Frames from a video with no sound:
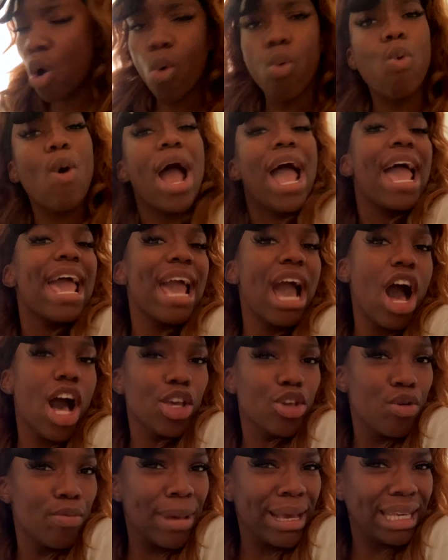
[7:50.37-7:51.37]
Why are
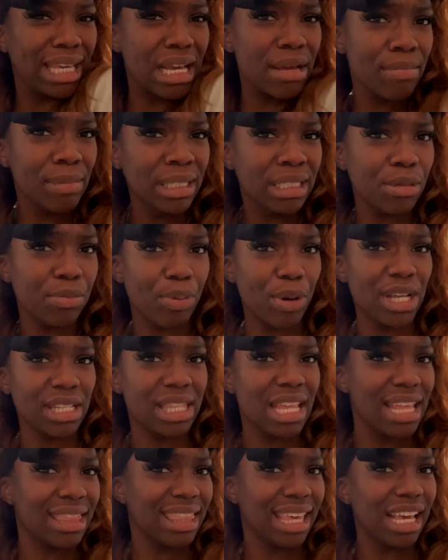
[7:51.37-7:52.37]
you making me depressed
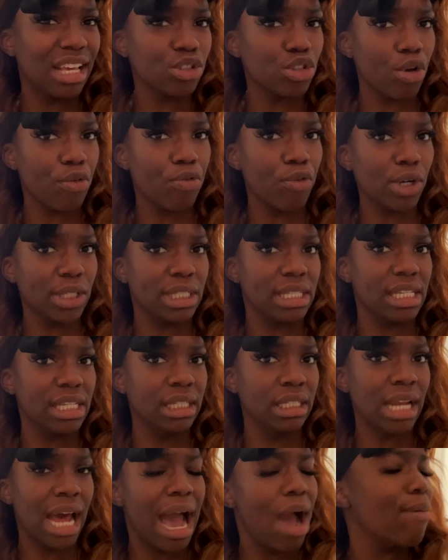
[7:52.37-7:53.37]
at the age of
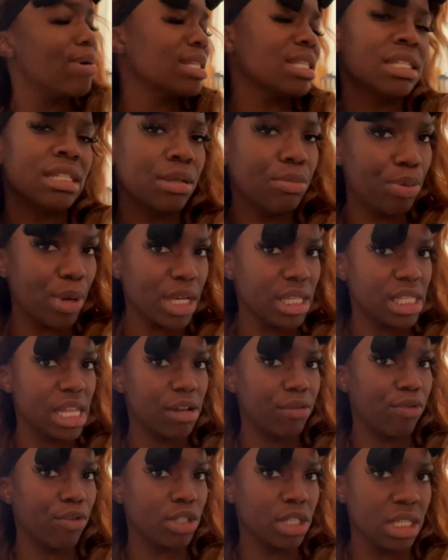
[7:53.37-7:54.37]
fourteen? I wasn't depressed
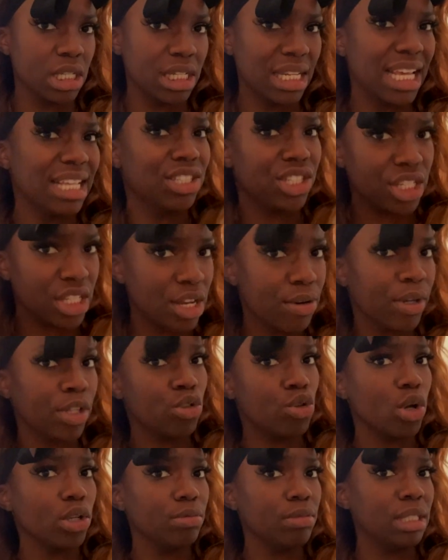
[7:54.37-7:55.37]
at fourteen. Engineering
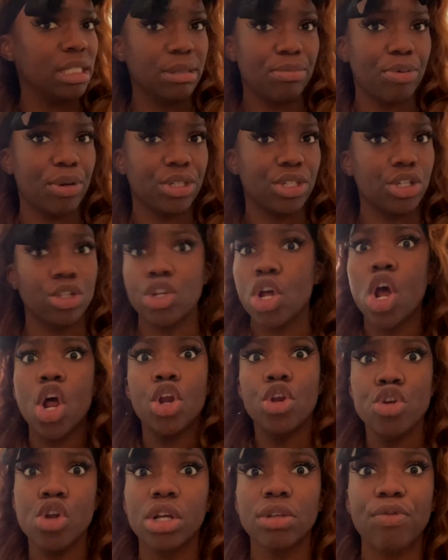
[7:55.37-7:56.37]
taught me depression,
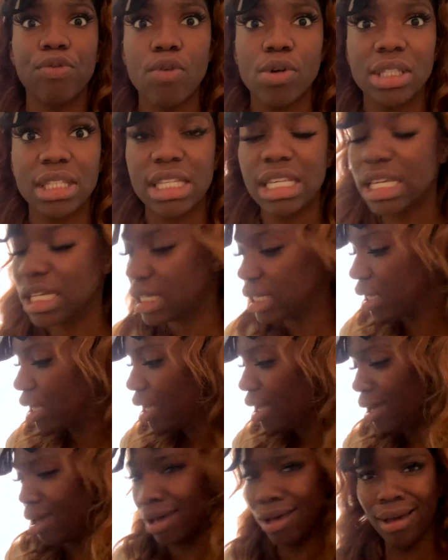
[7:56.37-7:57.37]
not fourteen.
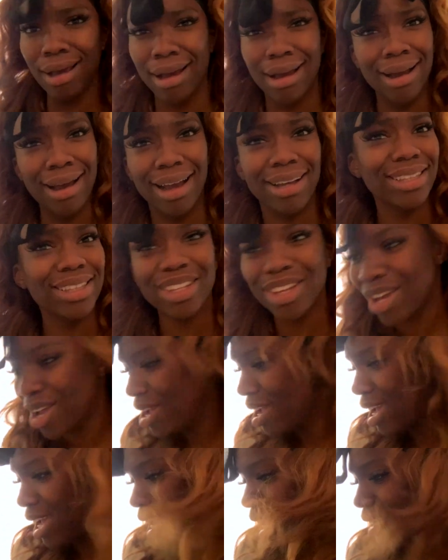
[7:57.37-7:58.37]

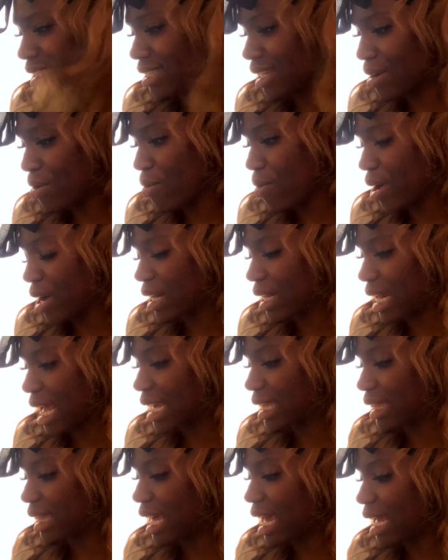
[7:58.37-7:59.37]
It didn't work
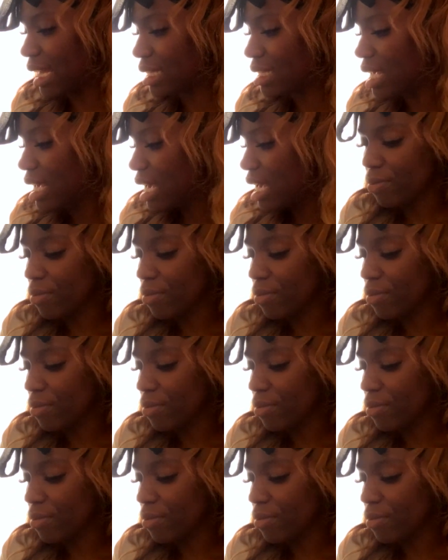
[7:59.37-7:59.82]
like that.